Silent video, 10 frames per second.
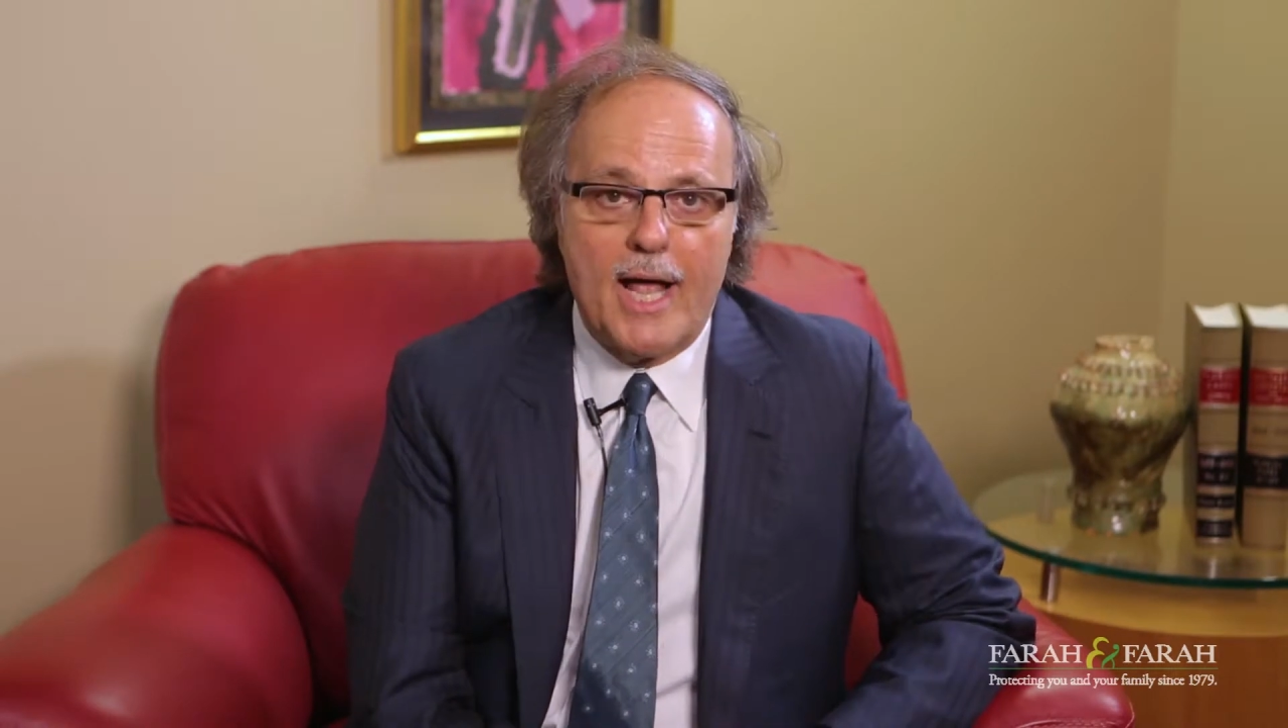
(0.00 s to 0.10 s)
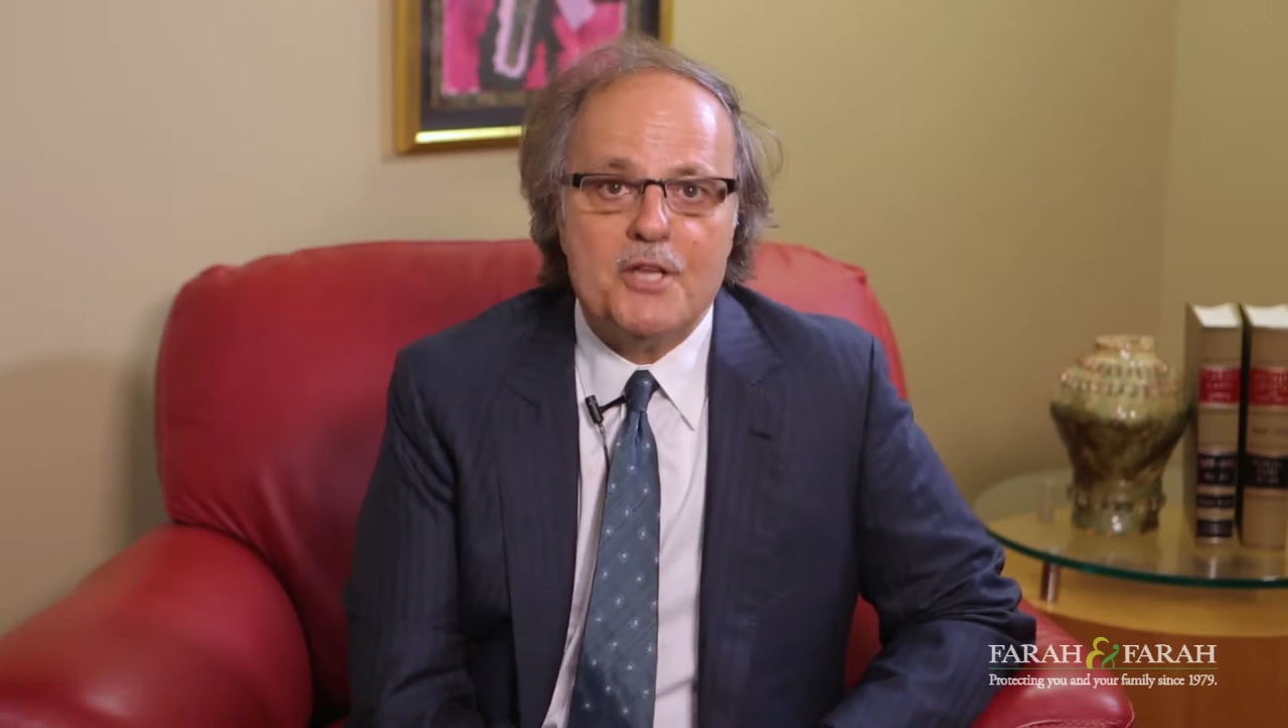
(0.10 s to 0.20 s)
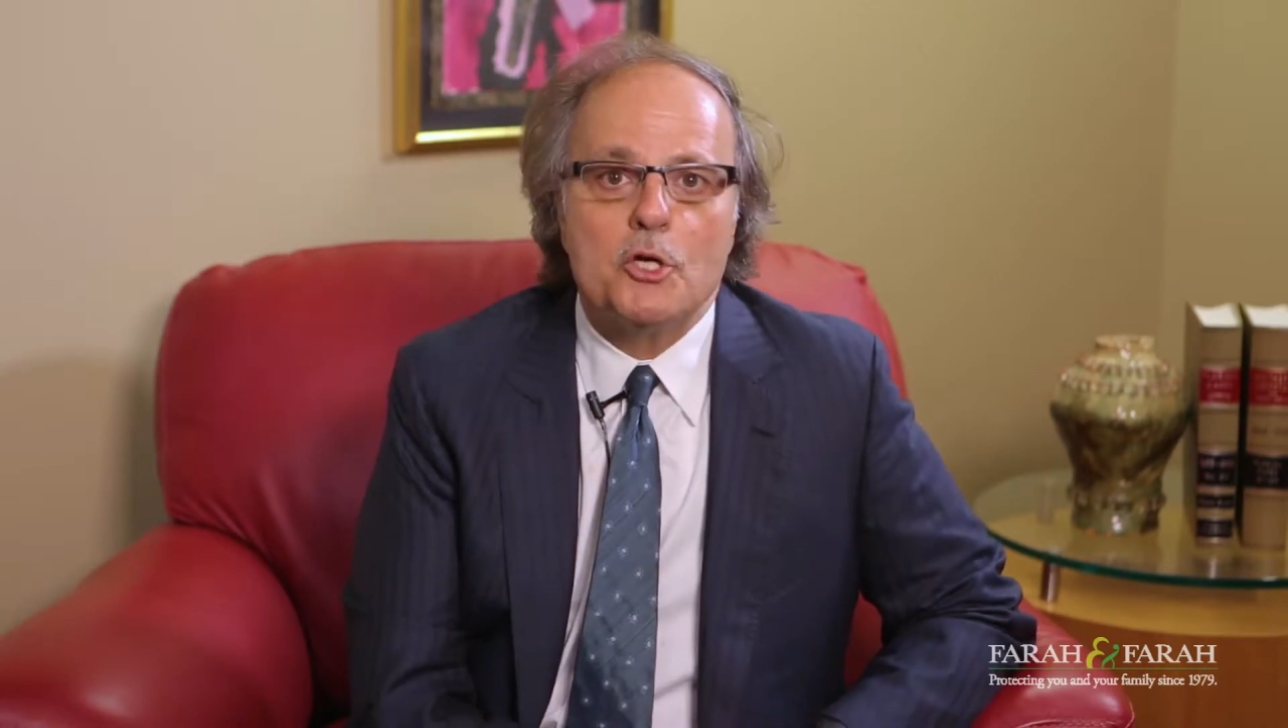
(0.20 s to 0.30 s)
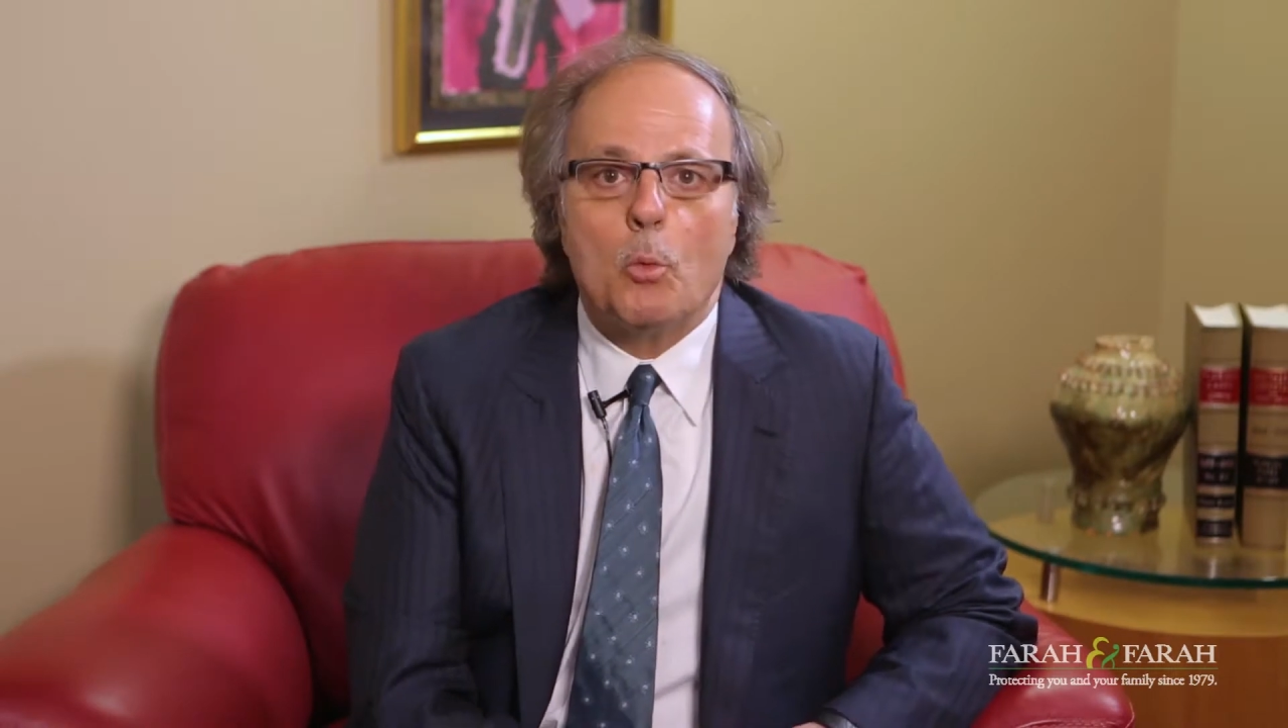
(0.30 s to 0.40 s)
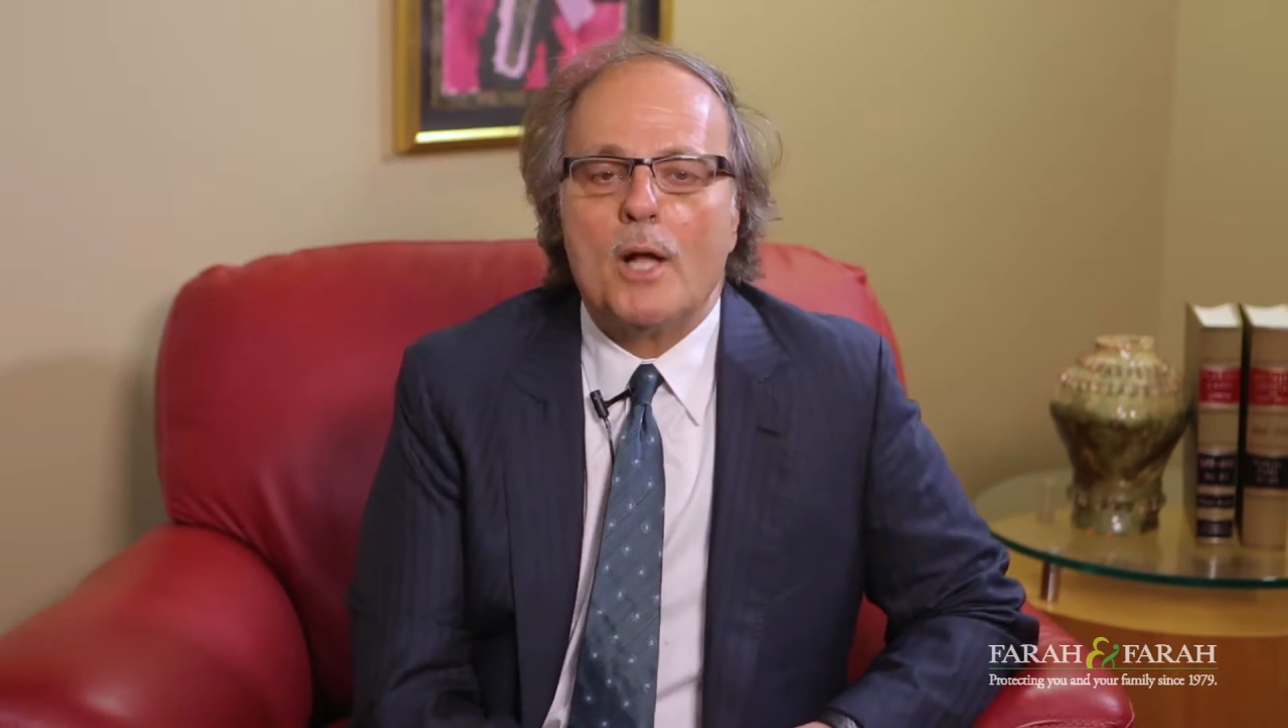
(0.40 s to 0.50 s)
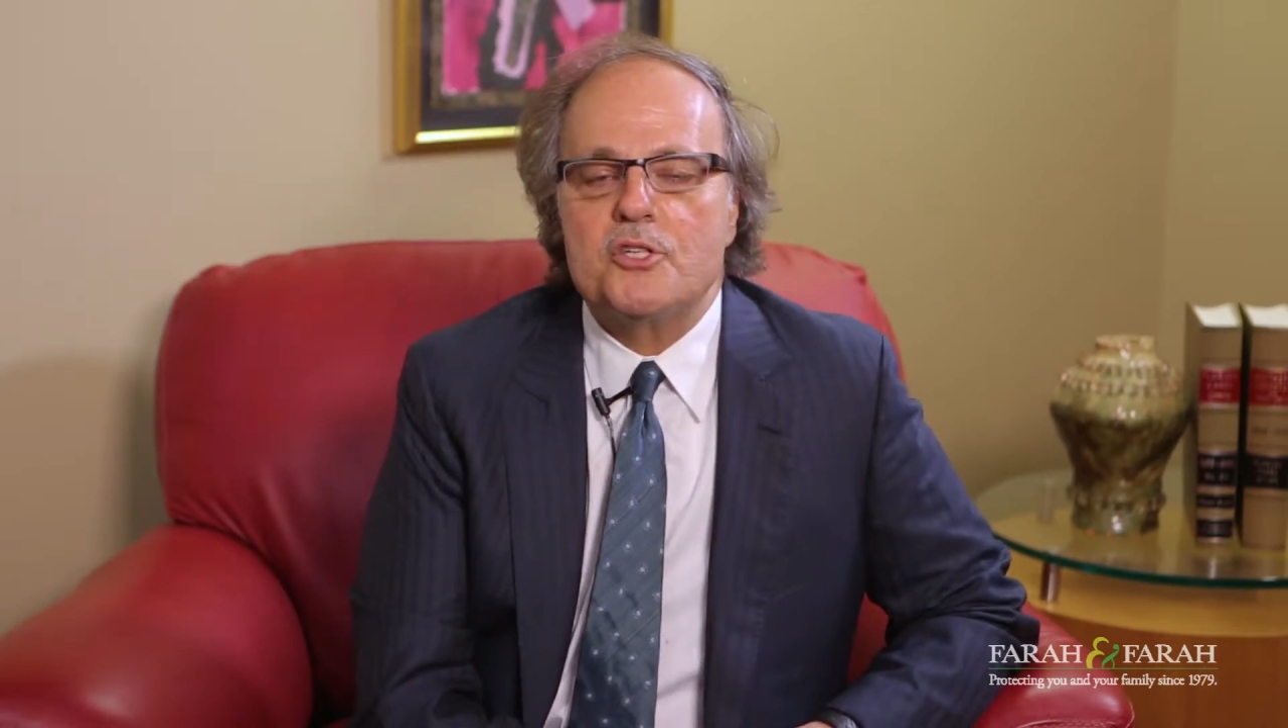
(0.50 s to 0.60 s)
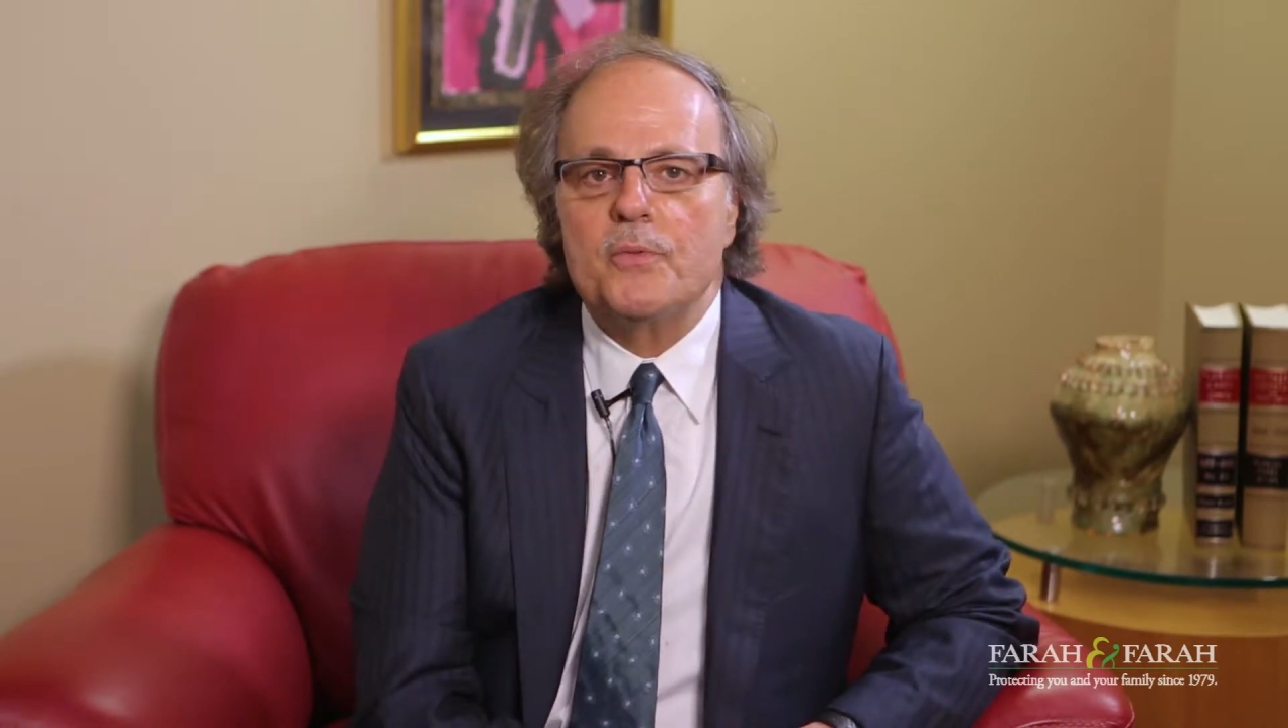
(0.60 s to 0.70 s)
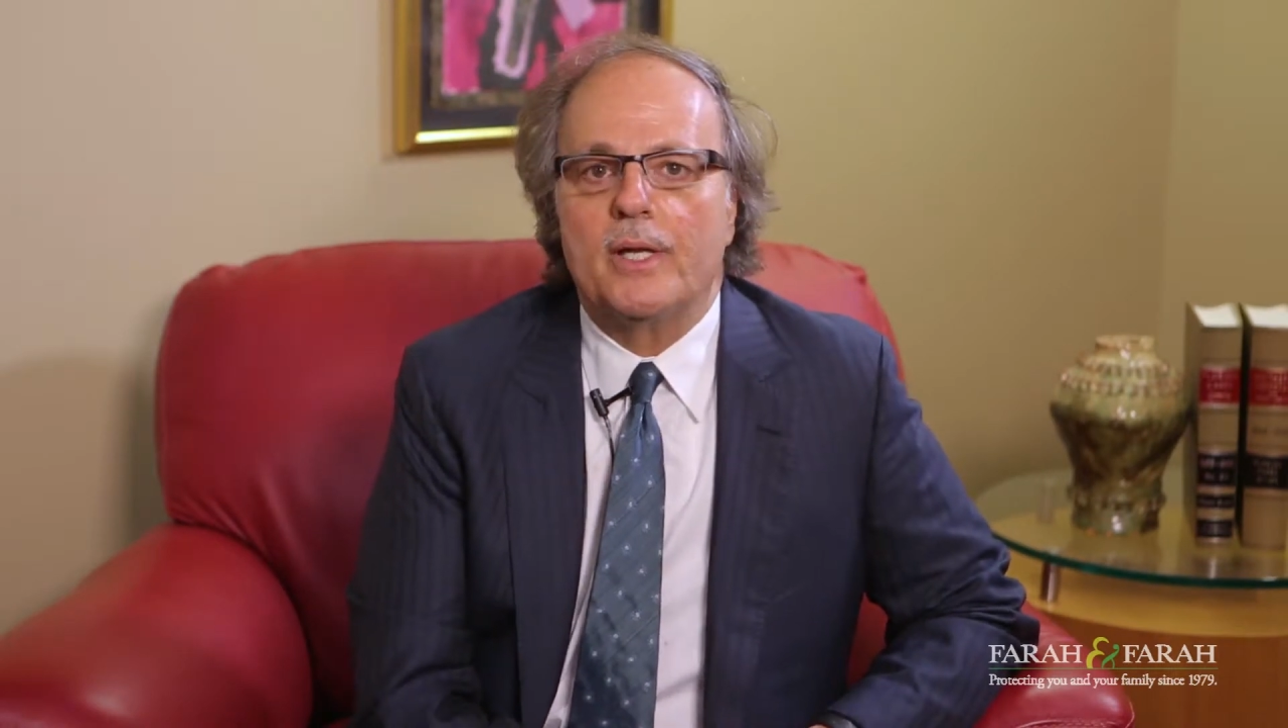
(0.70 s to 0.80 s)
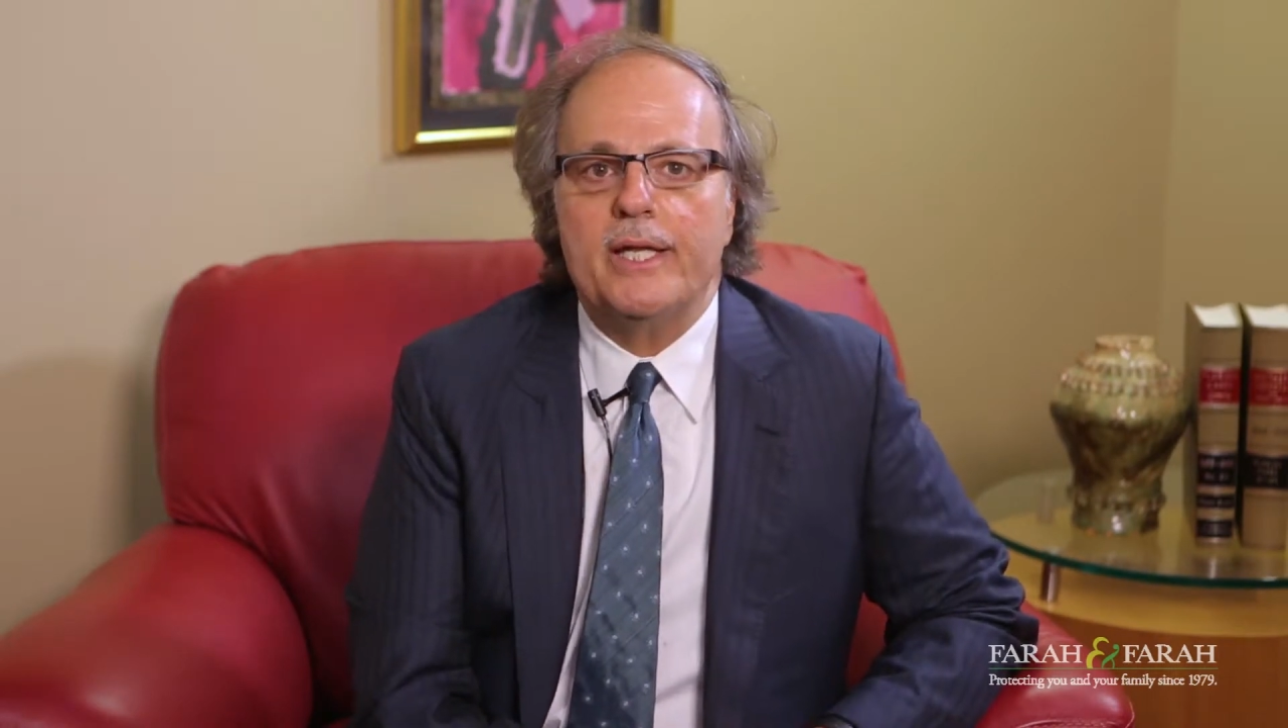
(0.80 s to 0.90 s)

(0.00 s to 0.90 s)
and you're watching The